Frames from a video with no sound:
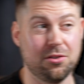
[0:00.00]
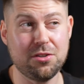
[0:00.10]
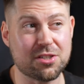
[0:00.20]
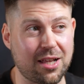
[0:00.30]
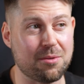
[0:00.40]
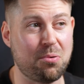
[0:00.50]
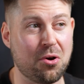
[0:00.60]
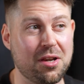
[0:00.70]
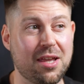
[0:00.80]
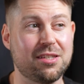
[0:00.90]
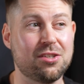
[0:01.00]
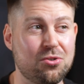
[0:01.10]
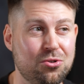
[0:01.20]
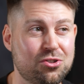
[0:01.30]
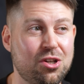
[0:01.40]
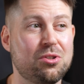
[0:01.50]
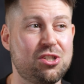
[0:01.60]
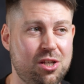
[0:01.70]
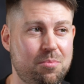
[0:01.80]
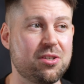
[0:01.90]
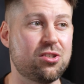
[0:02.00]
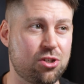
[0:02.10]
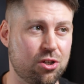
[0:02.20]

The other selling point is it's also the cheapest